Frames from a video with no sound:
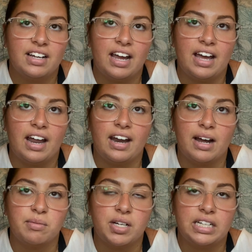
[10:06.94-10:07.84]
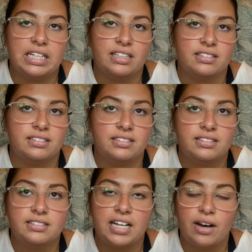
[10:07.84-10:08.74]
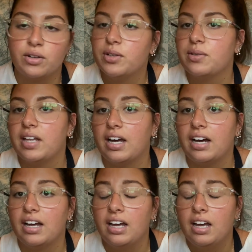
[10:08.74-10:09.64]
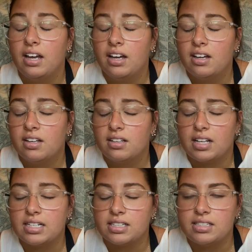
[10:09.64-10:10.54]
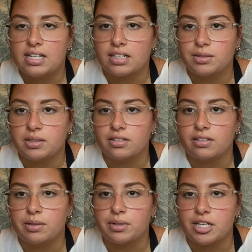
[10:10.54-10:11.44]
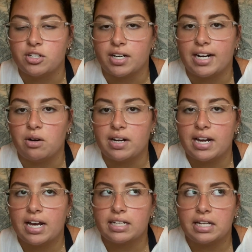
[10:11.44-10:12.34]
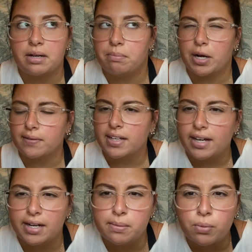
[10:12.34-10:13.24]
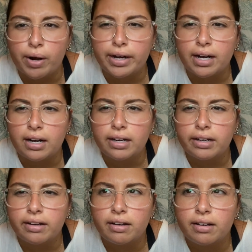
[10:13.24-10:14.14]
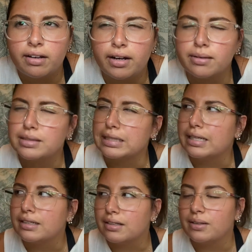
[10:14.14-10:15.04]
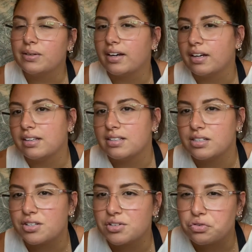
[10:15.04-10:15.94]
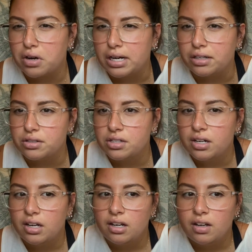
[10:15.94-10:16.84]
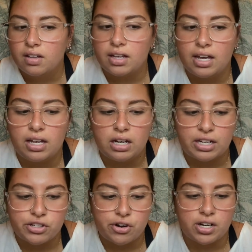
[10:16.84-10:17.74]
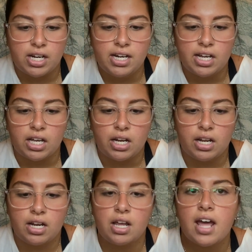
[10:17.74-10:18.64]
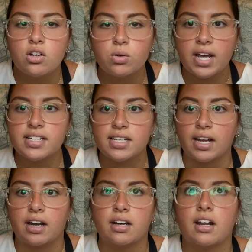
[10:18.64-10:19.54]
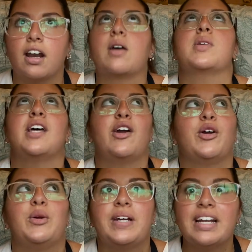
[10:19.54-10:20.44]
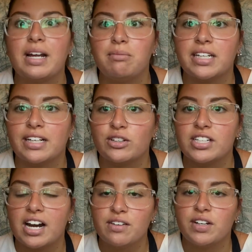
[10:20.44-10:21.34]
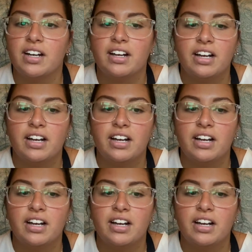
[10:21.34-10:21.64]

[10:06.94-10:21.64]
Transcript: And I'm gonna tell you that that's exactly what it looked like when I took it out. It had like barely any breading on it. And I was like, okay, this is strange. And I started eating it and it had no taste again. And I was like, are you kidding me? Like there's not even